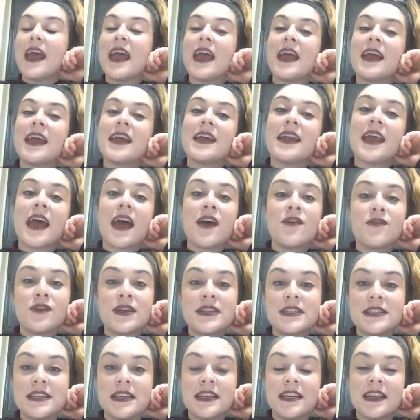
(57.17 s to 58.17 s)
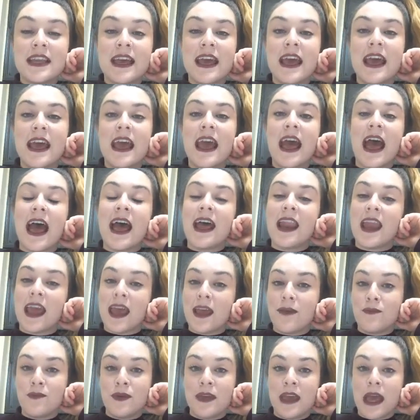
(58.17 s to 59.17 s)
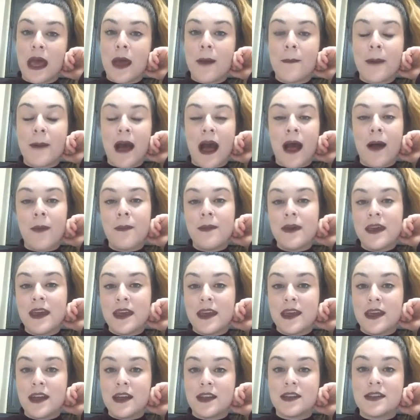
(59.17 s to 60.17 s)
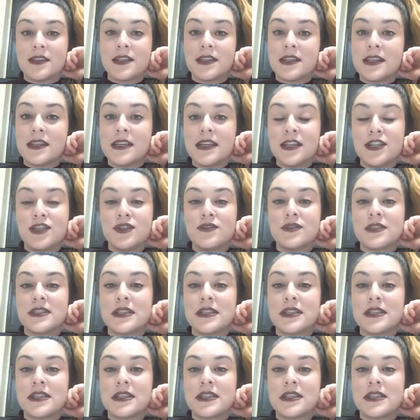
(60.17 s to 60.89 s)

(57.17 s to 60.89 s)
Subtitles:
And every Sunday at 8 p.m., I'll be here to teach you